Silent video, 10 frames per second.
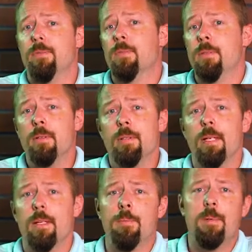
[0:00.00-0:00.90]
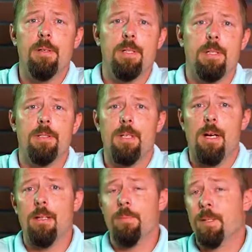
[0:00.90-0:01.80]
resulting in $1 billion
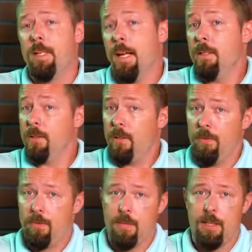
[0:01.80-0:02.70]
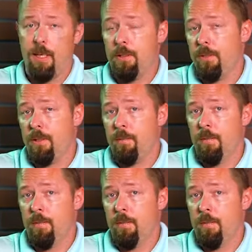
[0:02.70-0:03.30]
bonanza for the country.